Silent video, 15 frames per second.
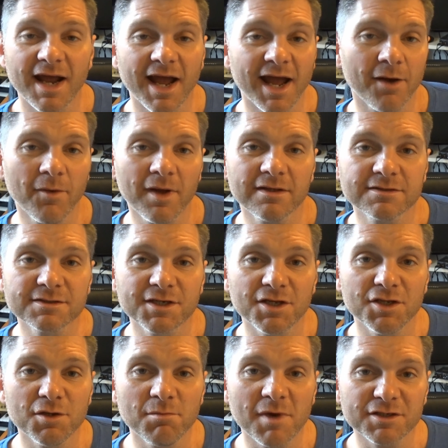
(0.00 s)
how else
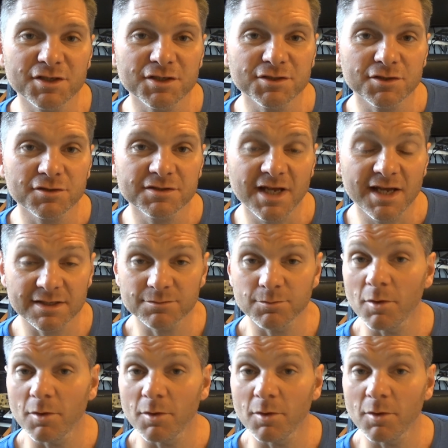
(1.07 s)
can you measure success?